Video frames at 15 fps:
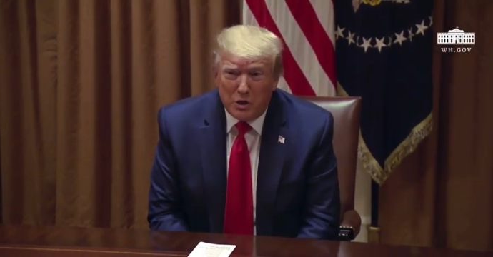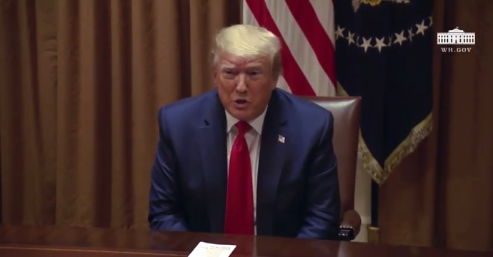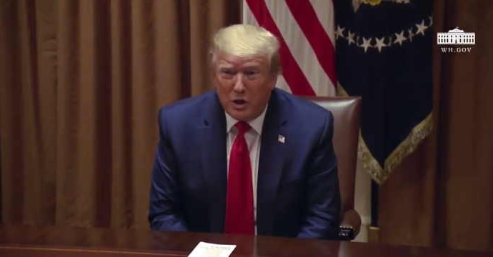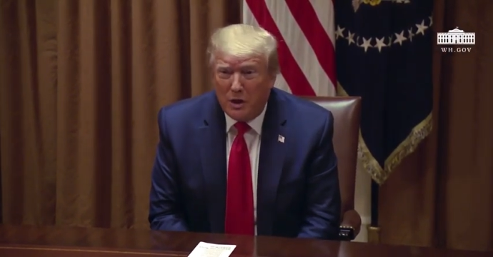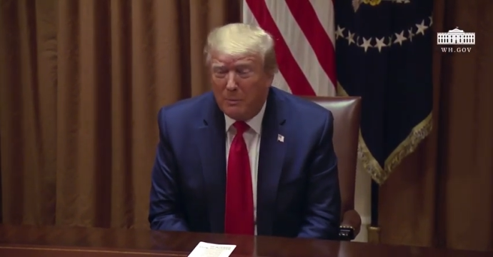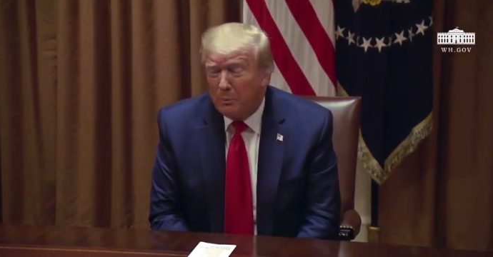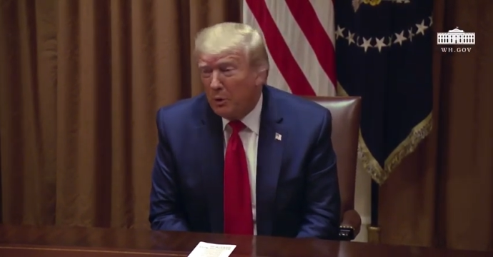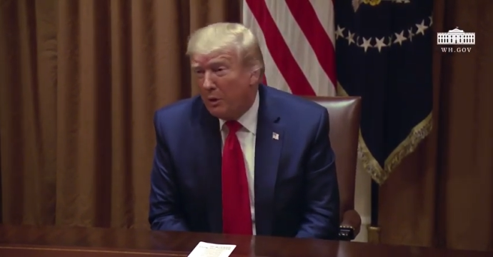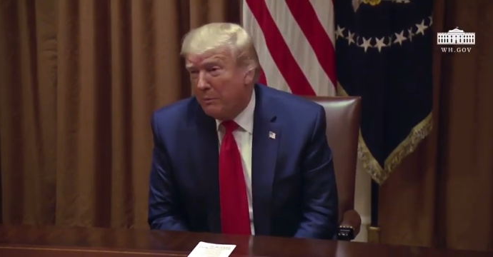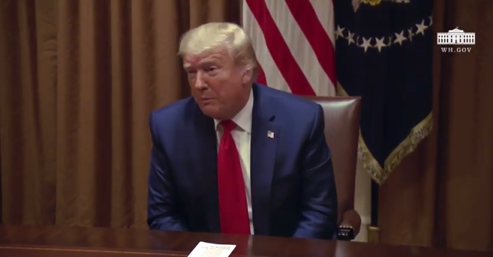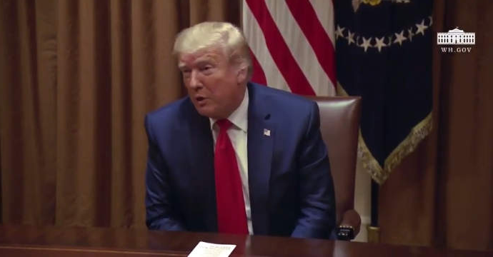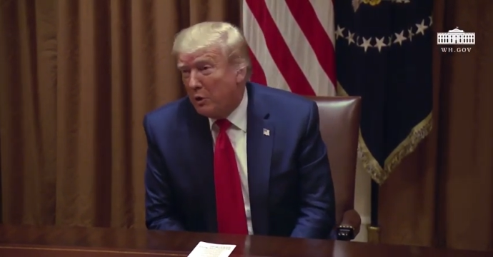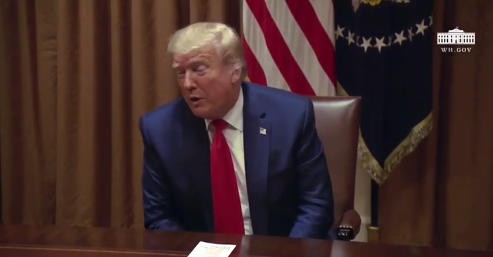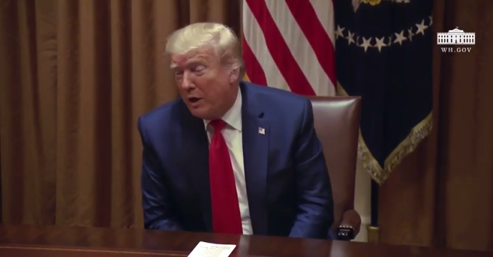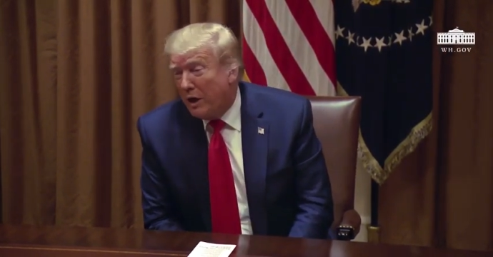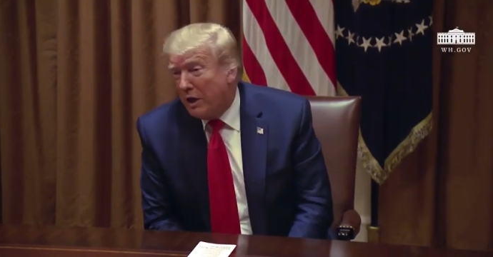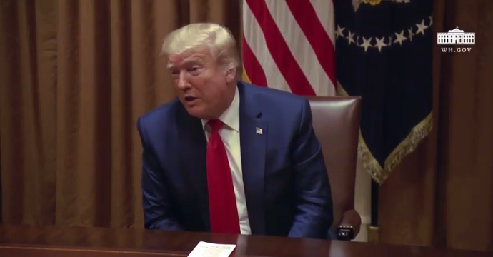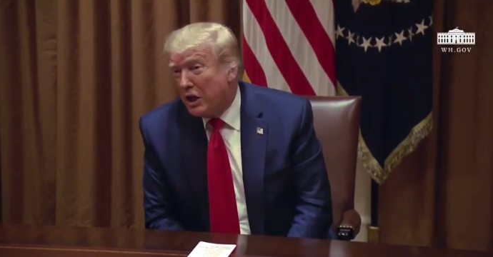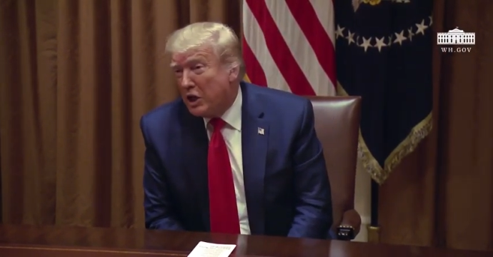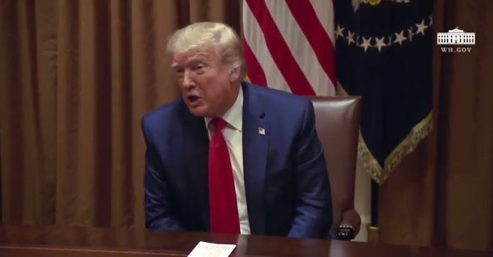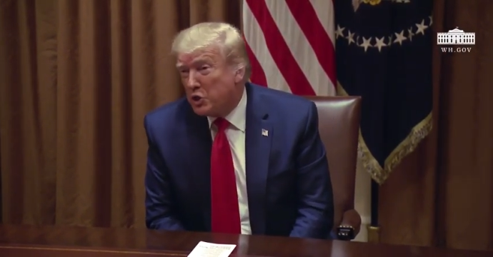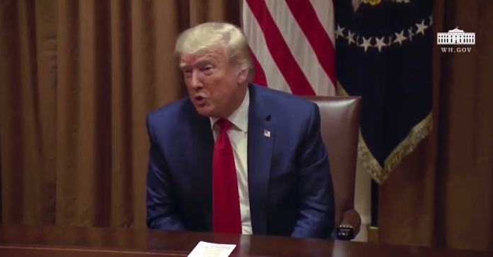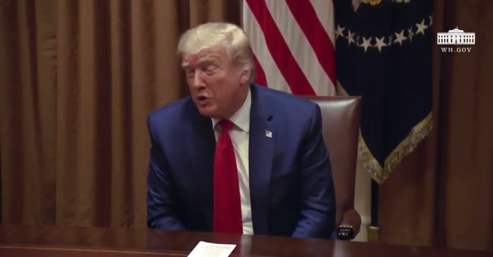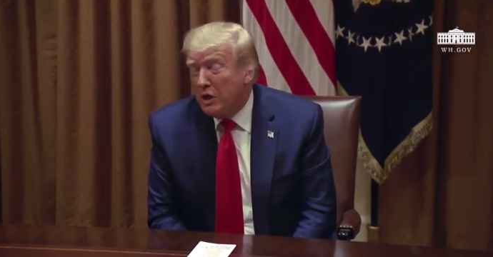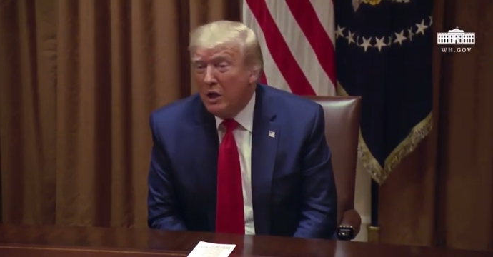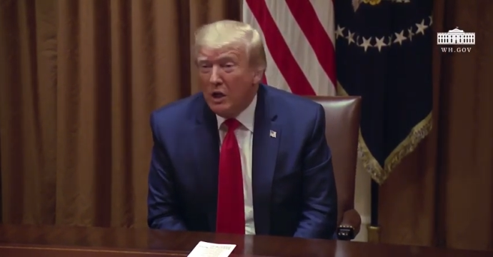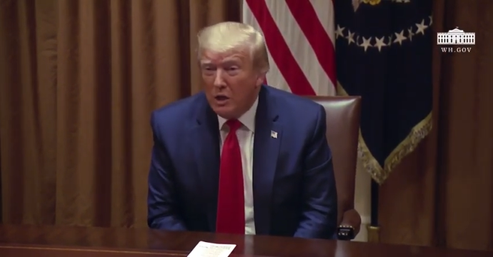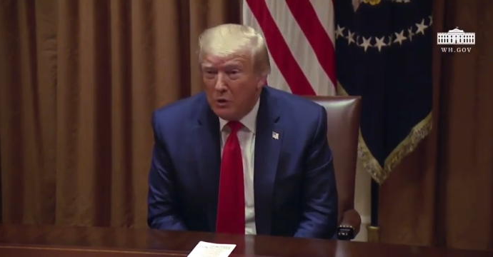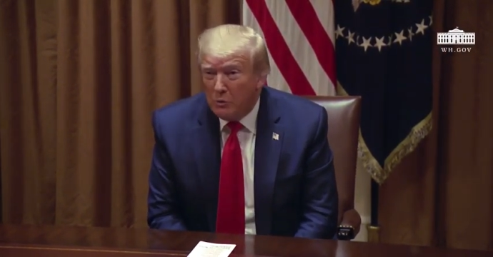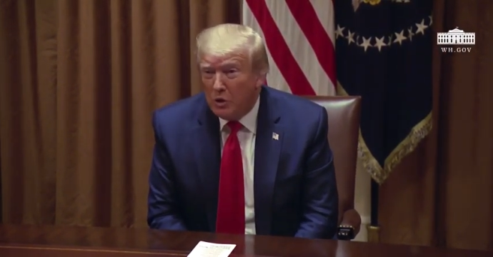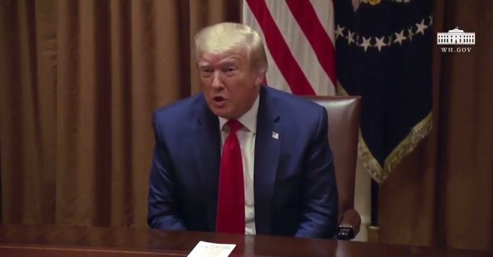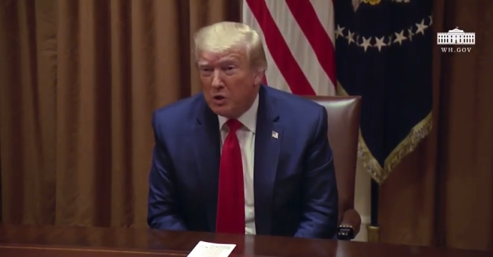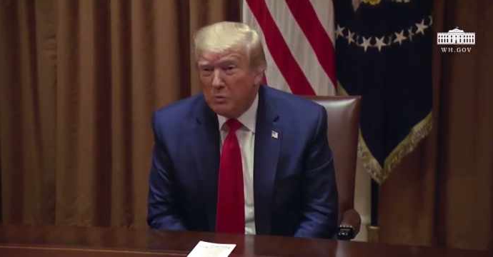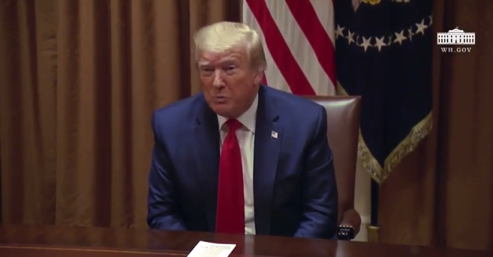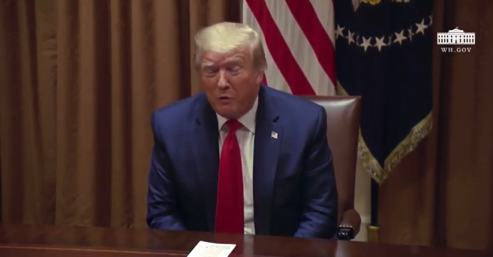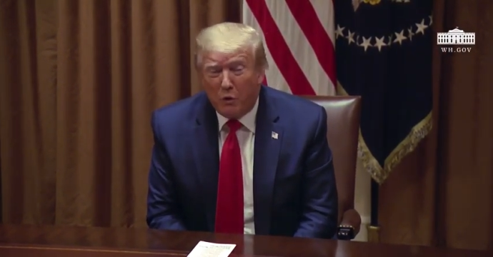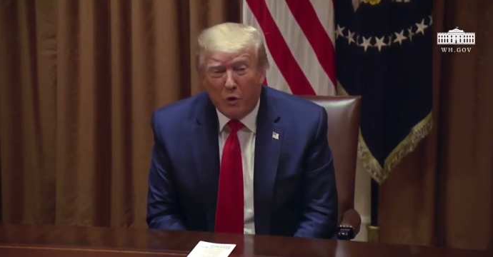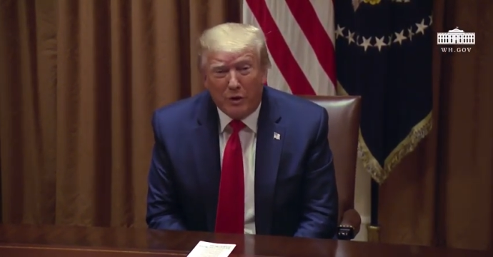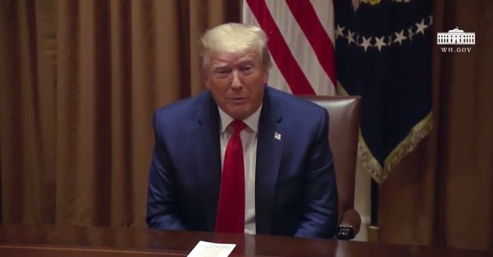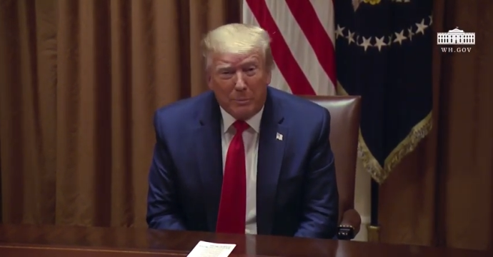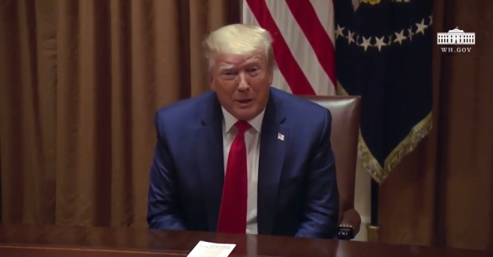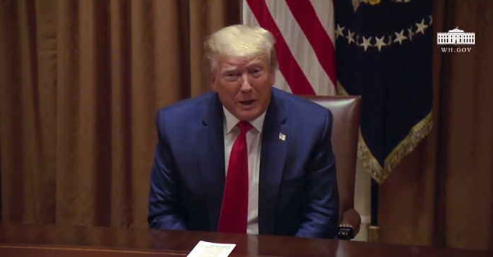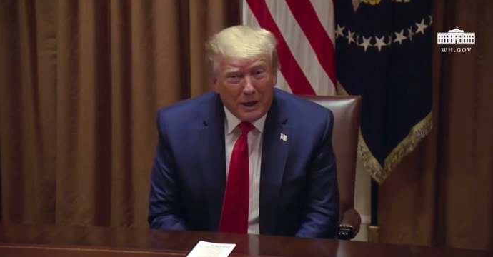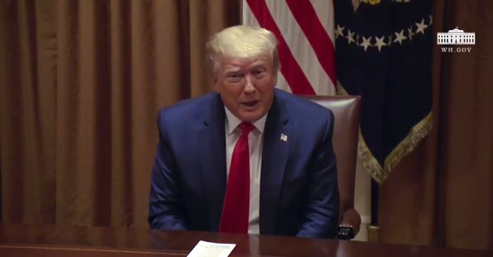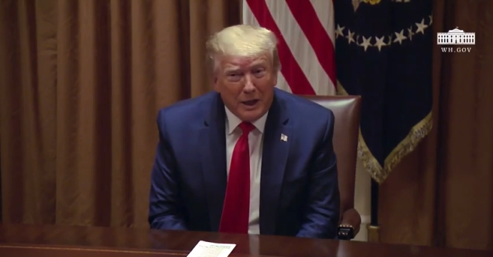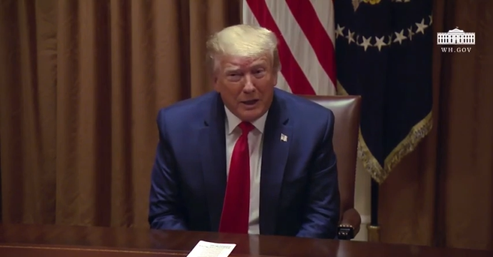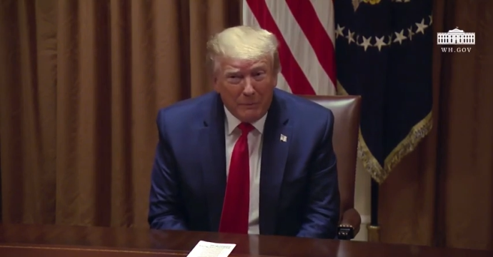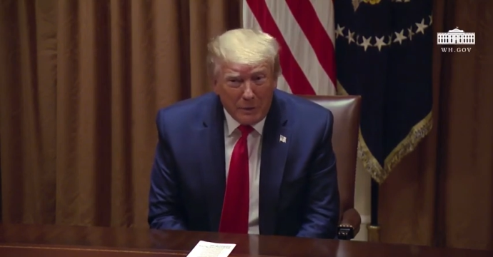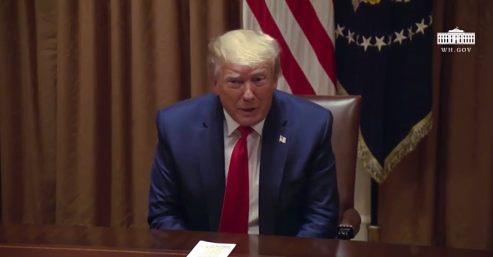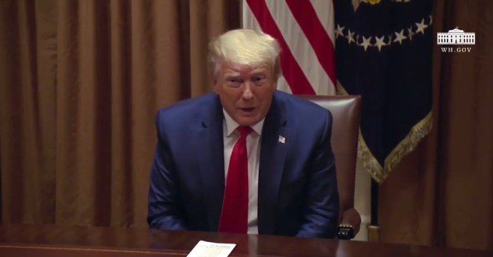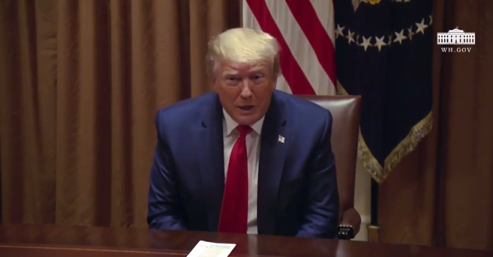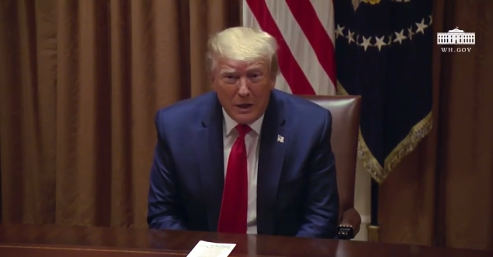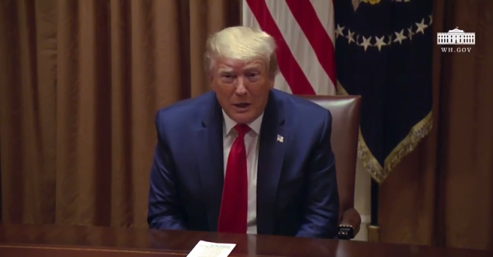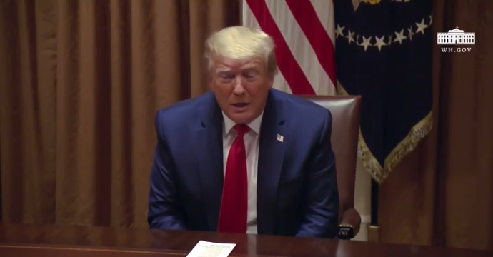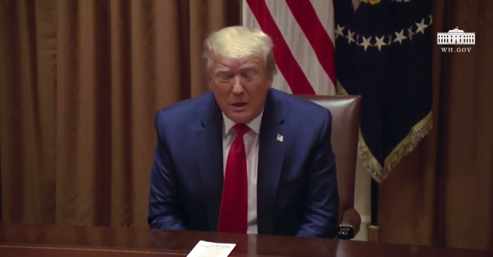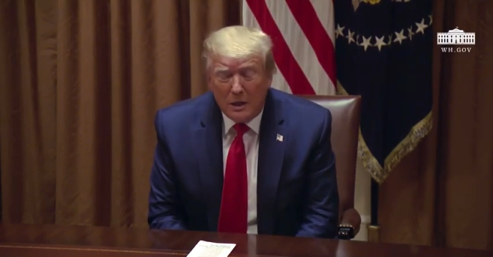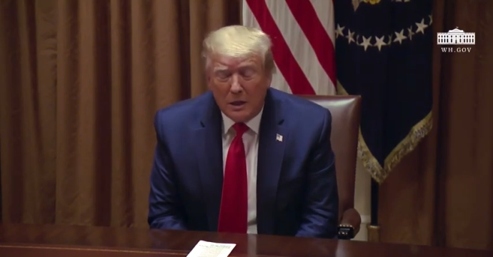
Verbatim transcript: the best unemployment rate in the history just before the plague came in.